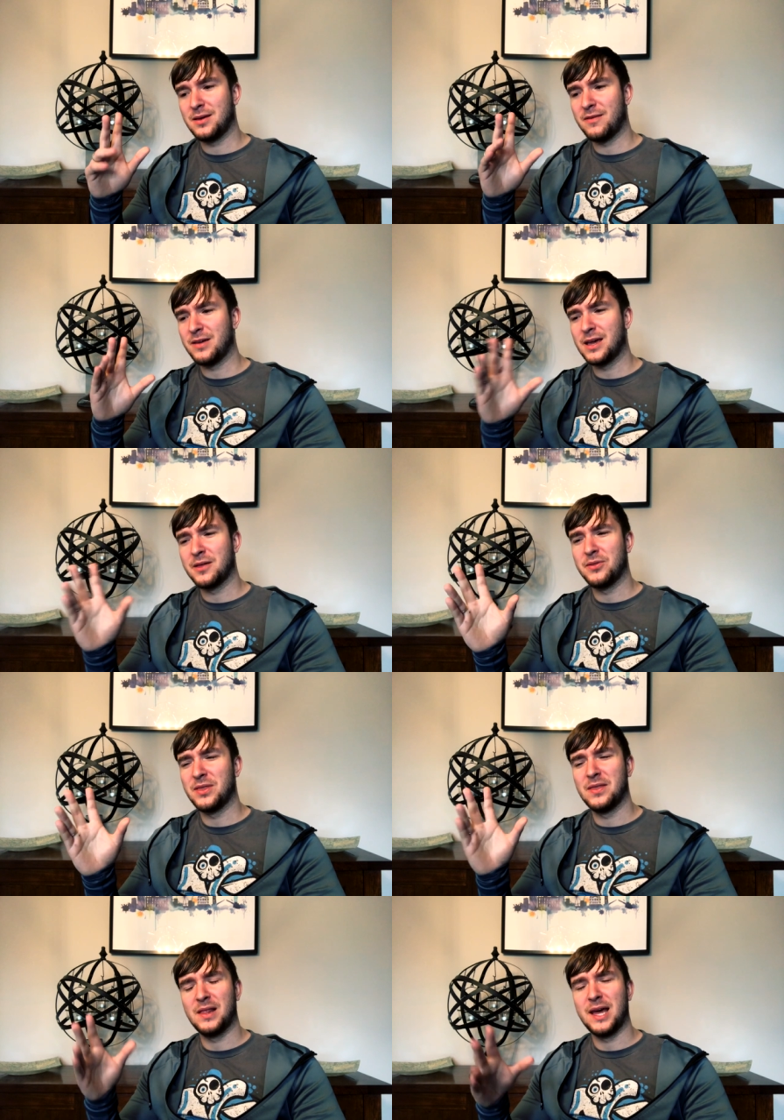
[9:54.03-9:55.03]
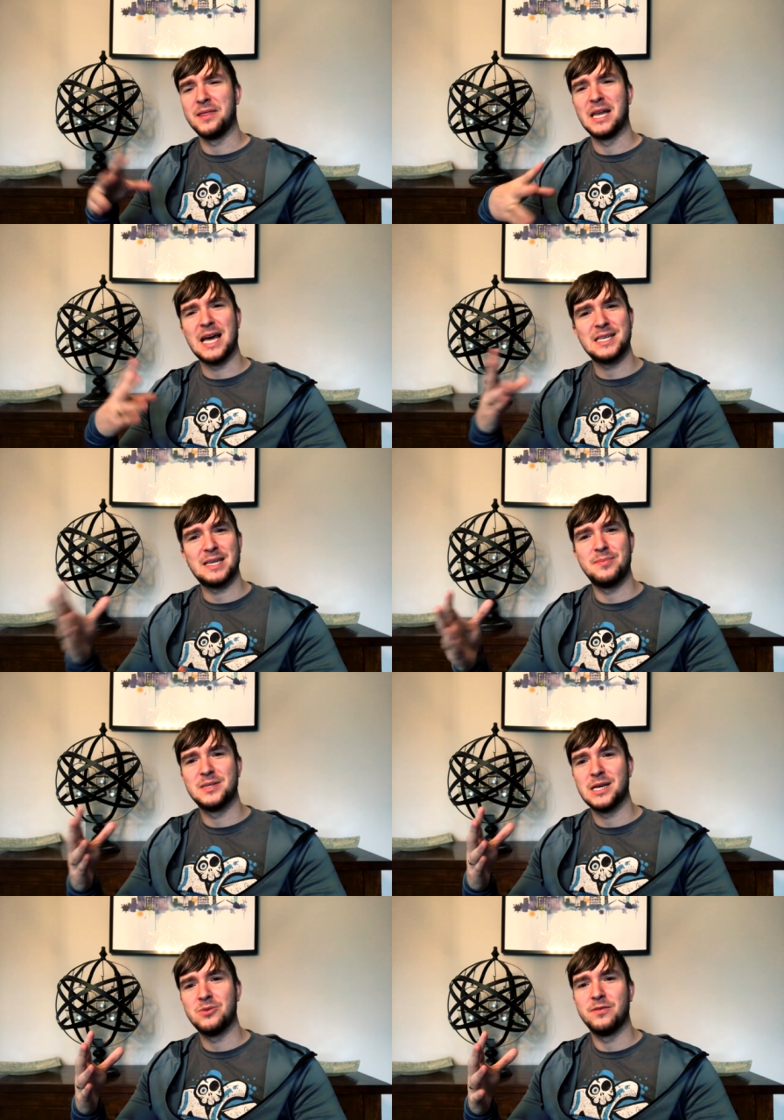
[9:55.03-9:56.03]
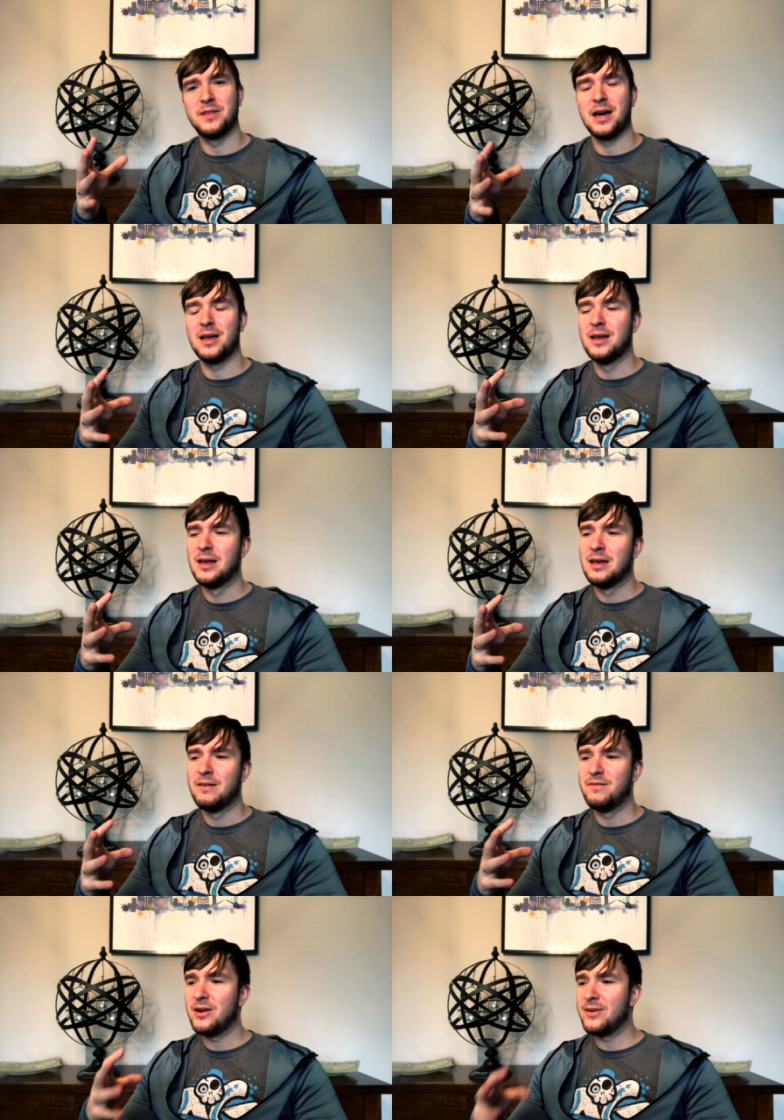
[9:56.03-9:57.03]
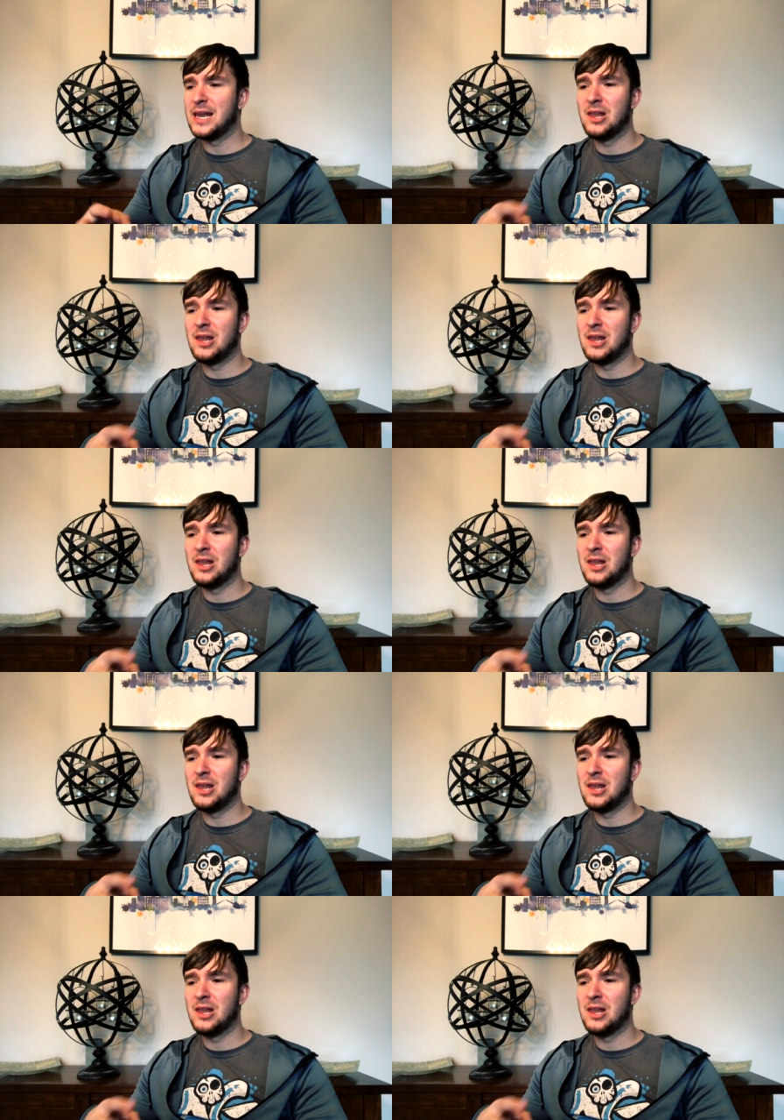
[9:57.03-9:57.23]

I think on um, like the last episode with that very